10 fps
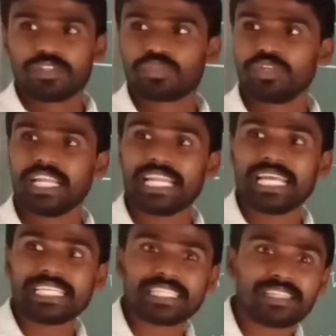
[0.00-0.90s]
Sunil
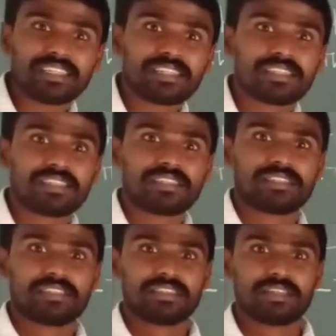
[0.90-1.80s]
is in
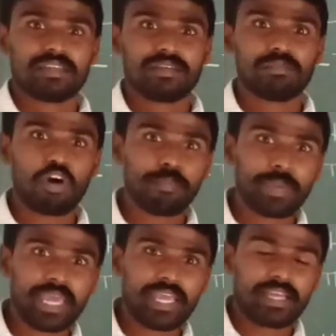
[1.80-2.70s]

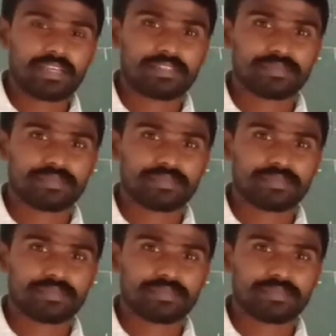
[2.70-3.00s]
Bombay.